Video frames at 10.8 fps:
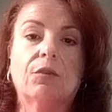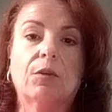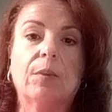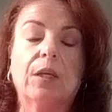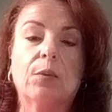
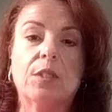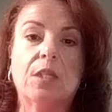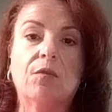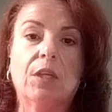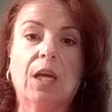for being with
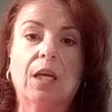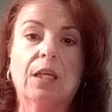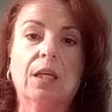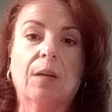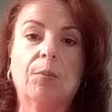Stephen
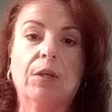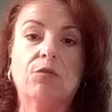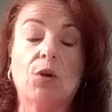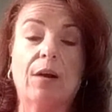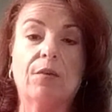Cannon, and I
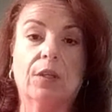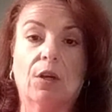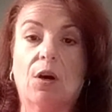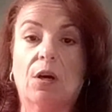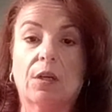believe driving
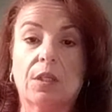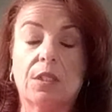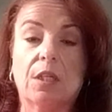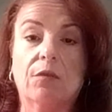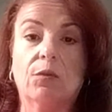the car
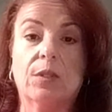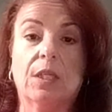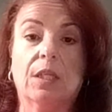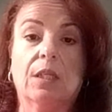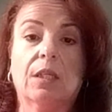that Stephen
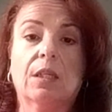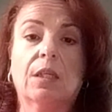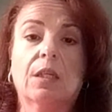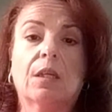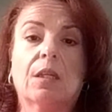was in
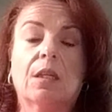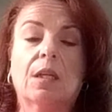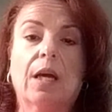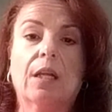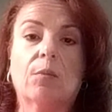
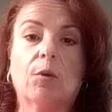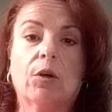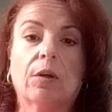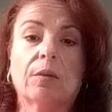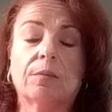the night of the
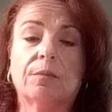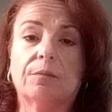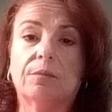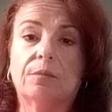murder.